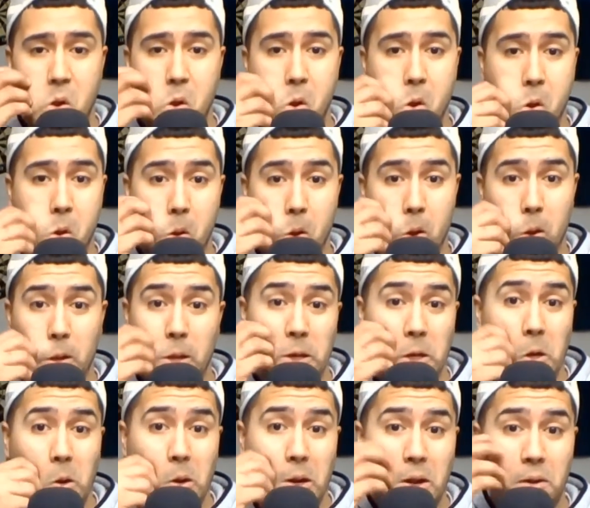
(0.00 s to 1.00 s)
They don't
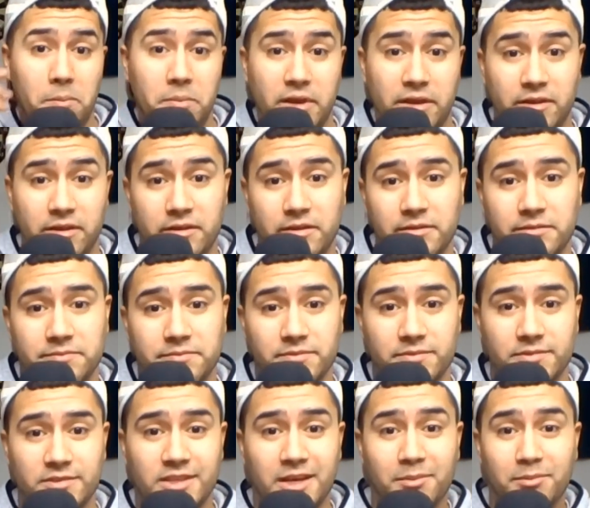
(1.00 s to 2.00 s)
help me.
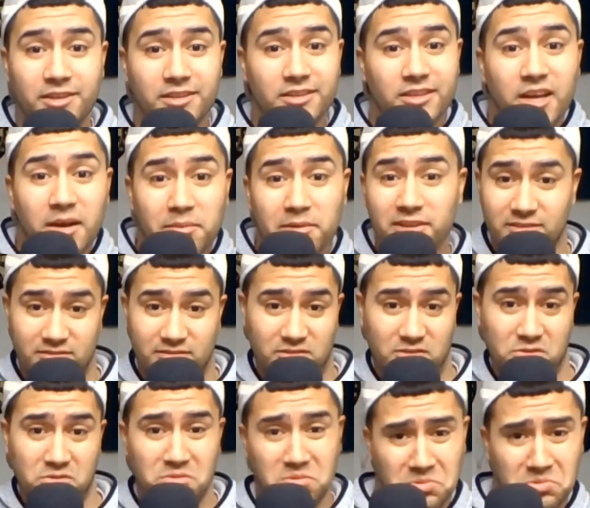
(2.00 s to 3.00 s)
Couple of
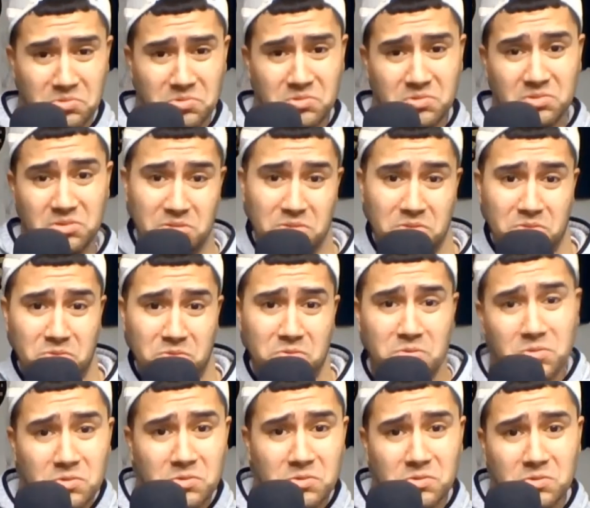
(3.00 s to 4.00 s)

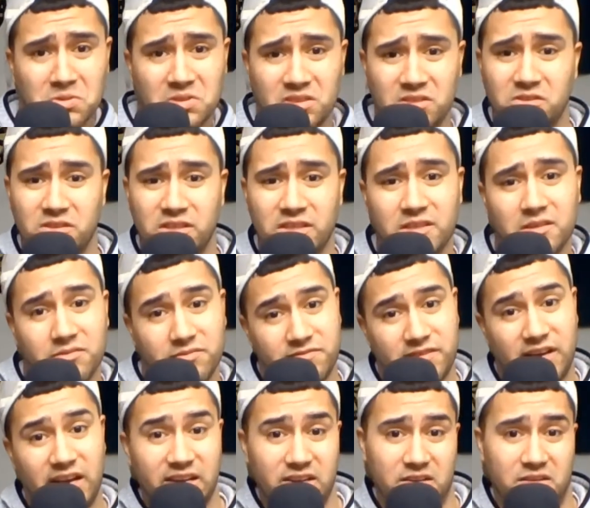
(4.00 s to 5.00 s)
oohs, and you end up
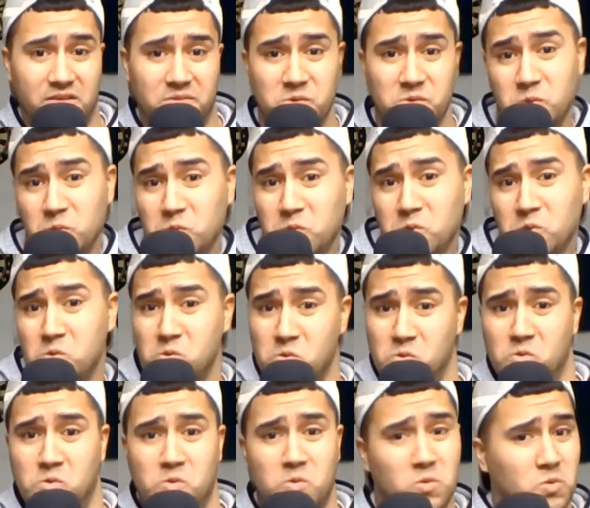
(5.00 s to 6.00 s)
fired.
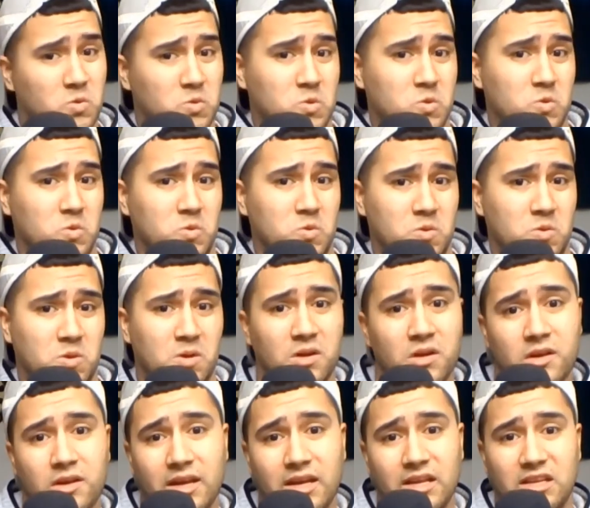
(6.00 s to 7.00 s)
Ooh.
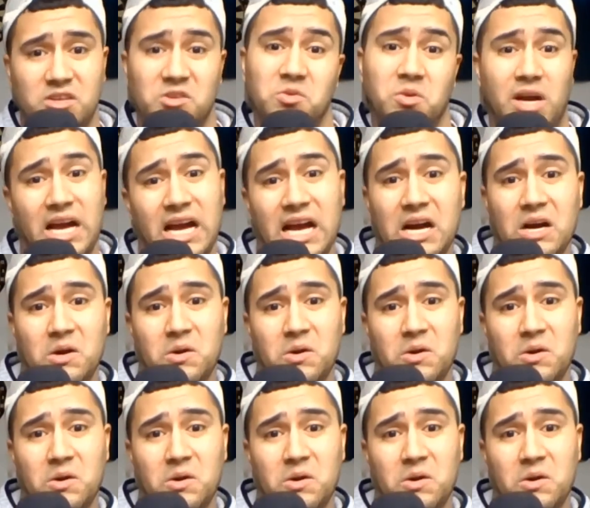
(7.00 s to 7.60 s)
You out.